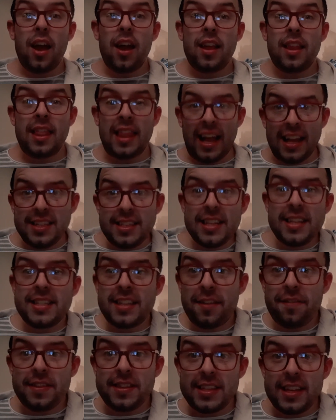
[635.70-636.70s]
last
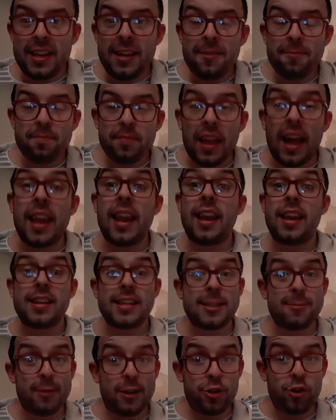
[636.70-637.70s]
activity, and I'll
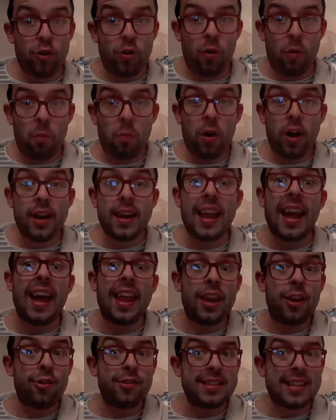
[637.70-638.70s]
explain your homework,
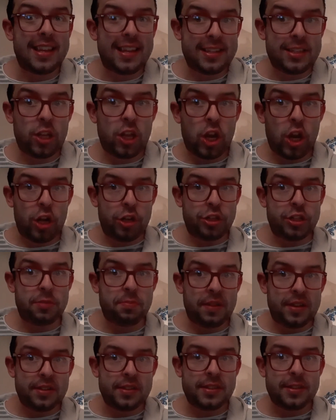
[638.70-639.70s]
and there is a little
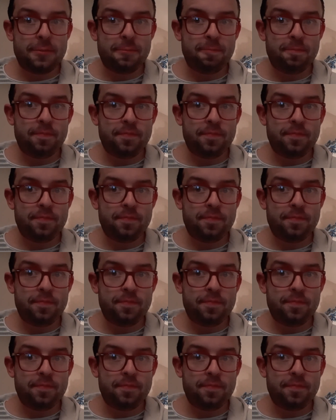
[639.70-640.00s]
announcement.